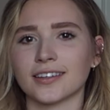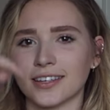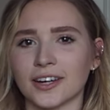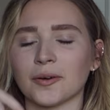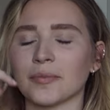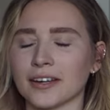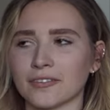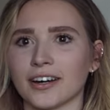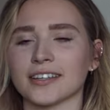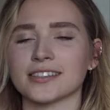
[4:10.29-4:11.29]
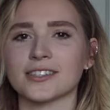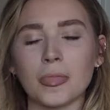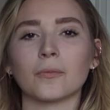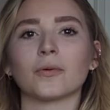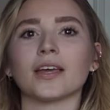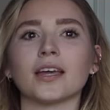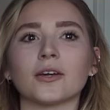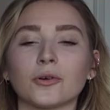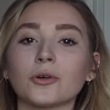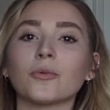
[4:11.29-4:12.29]
year being friends.
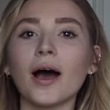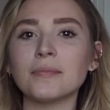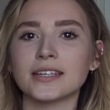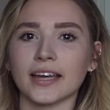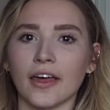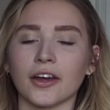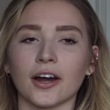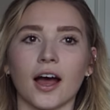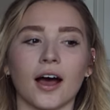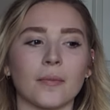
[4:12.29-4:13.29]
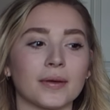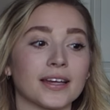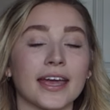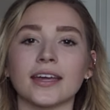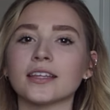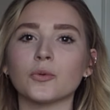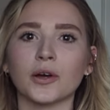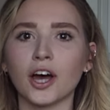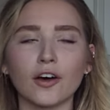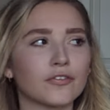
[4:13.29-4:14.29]
We grew up together. Me and Haley
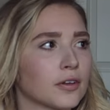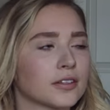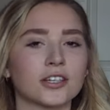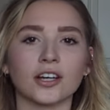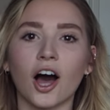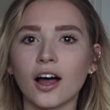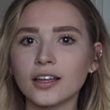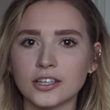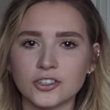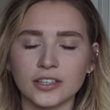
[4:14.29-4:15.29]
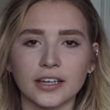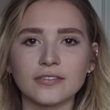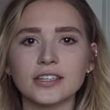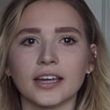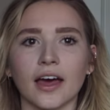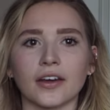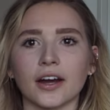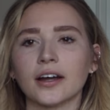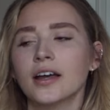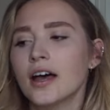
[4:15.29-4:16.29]
went off to college and lived
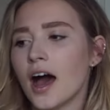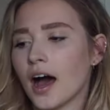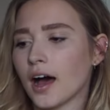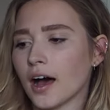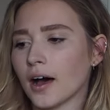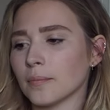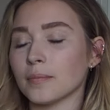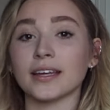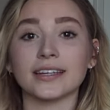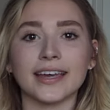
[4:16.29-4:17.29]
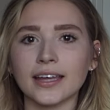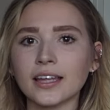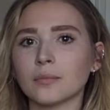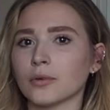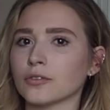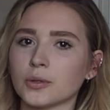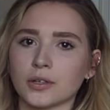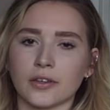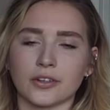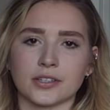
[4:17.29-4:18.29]
together. Me and Caitlin moved to
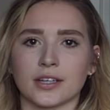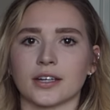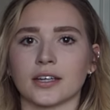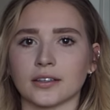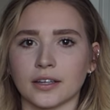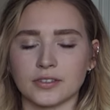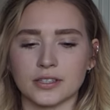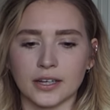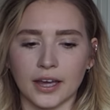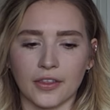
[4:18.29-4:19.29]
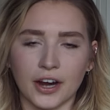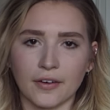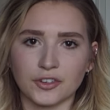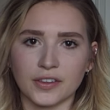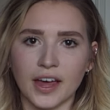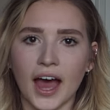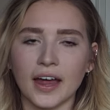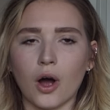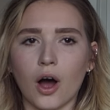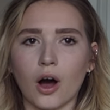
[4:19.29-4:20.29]
another city and lived together after
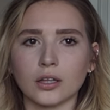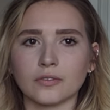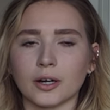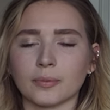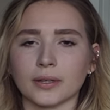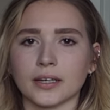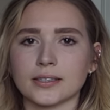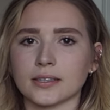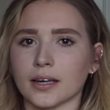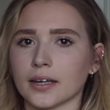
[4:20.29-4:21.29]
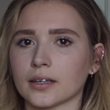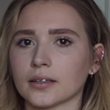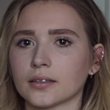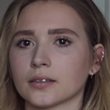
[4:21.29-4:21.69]
that. All of our plans like